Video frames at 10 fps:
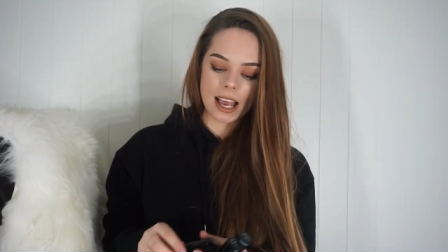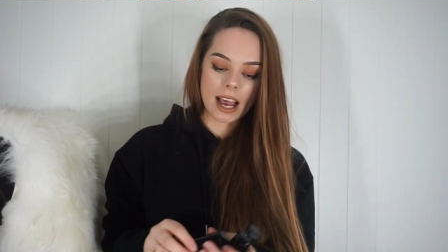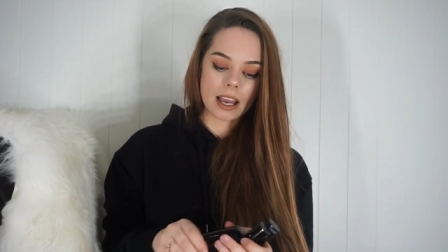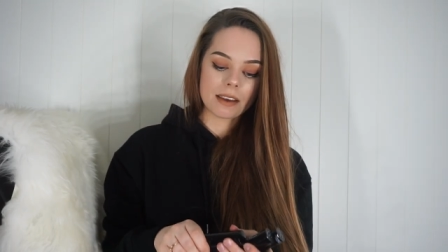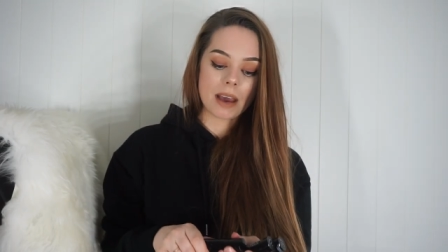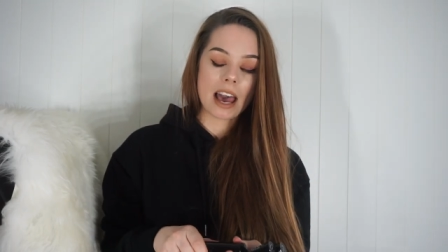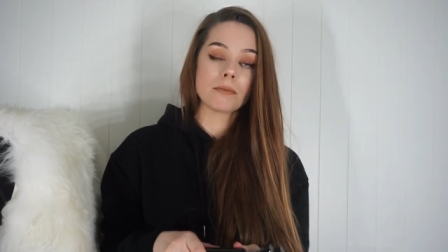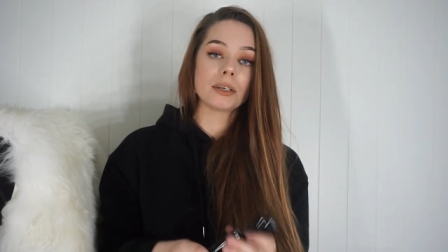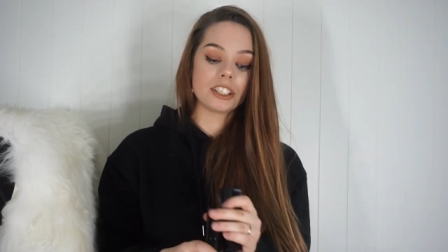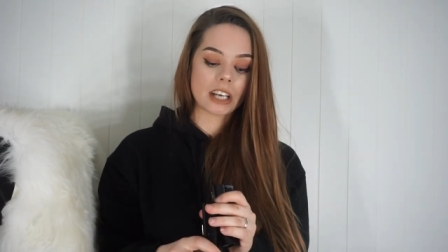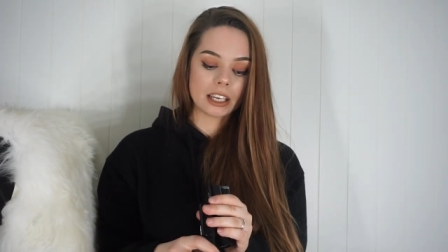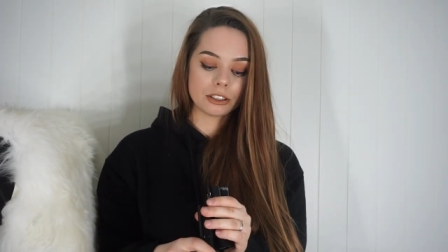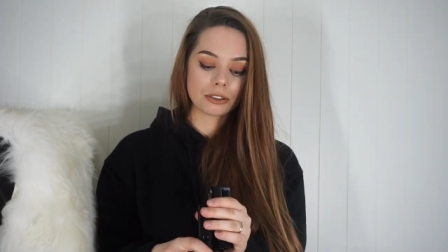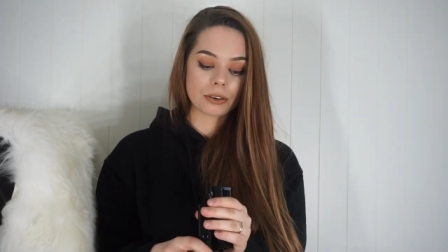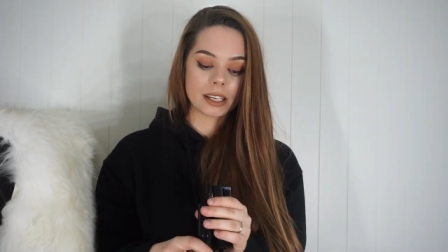I have been dying
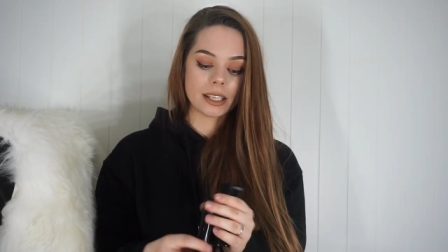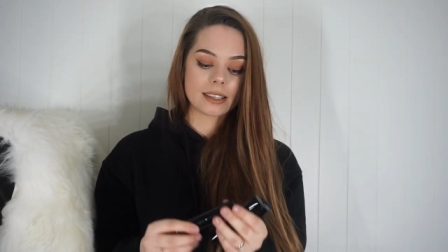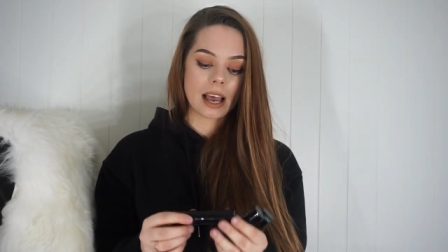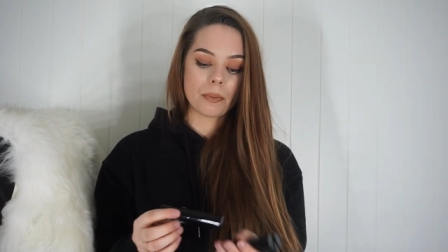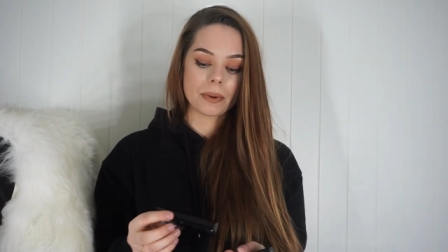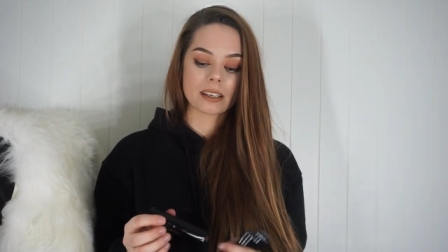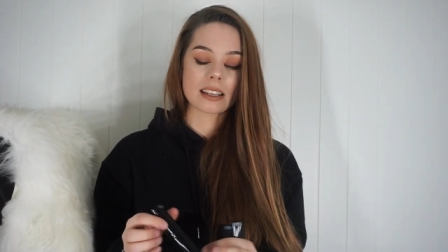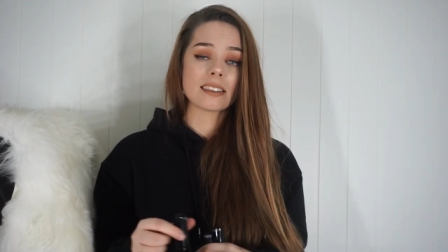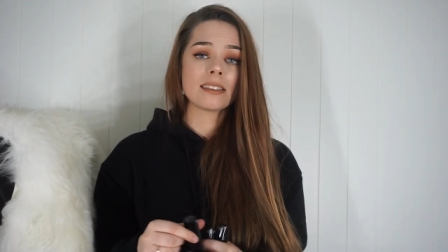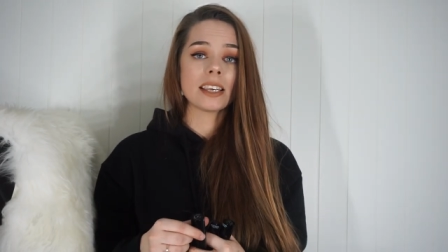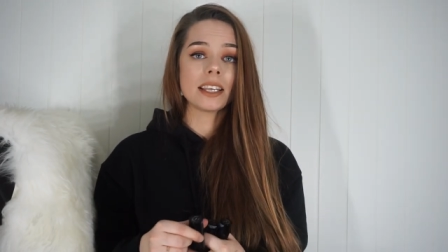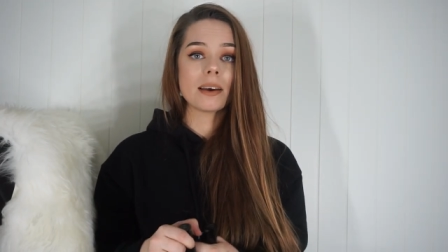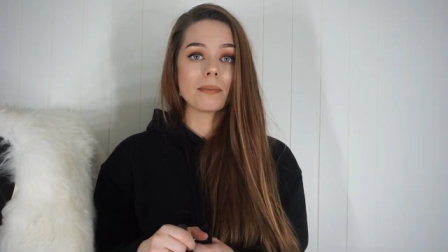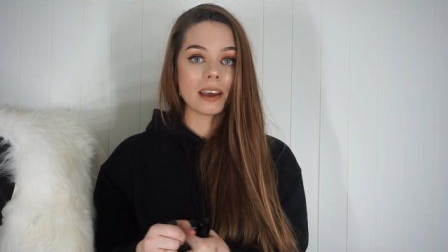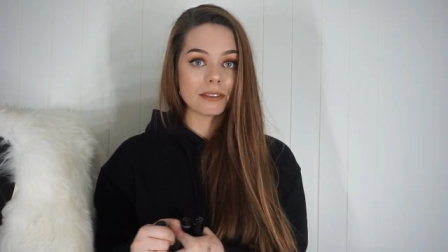to try these out because I see
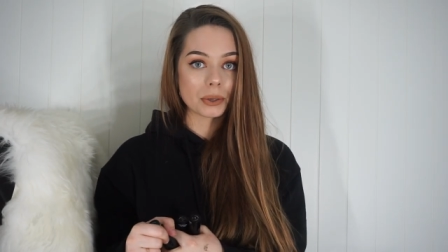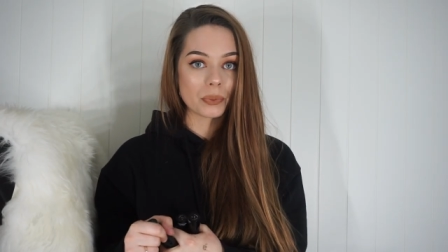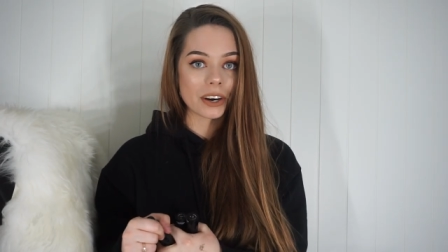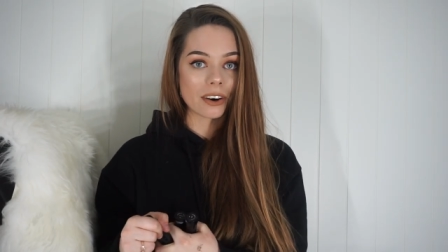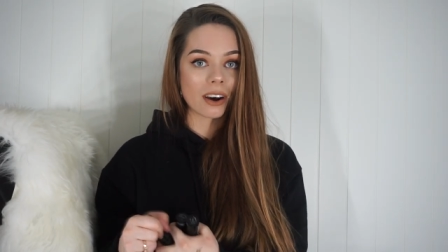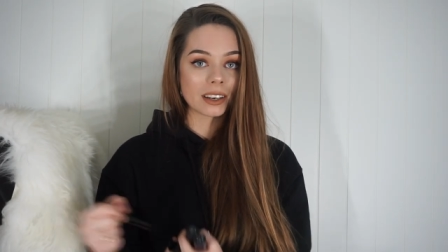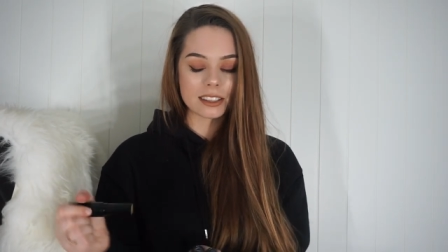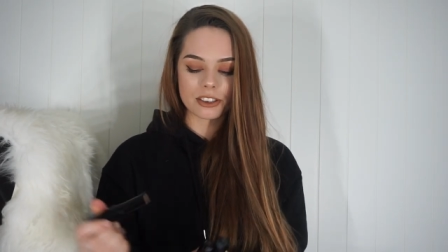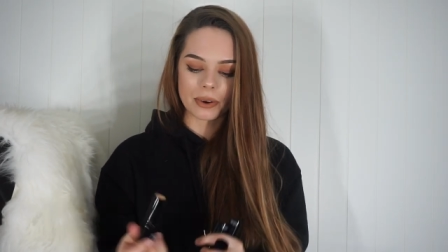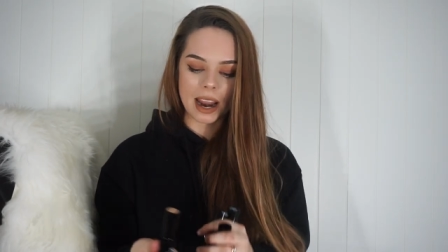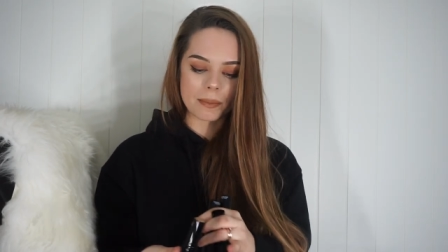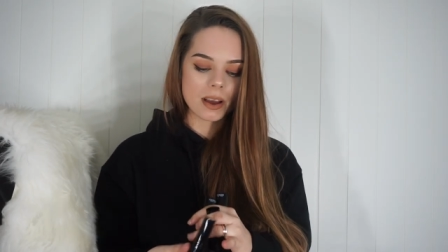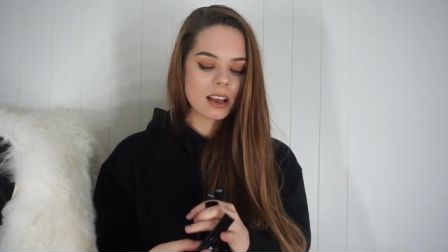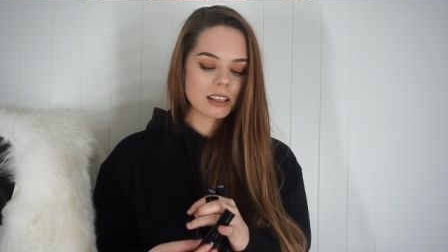them everywhere on Instagram.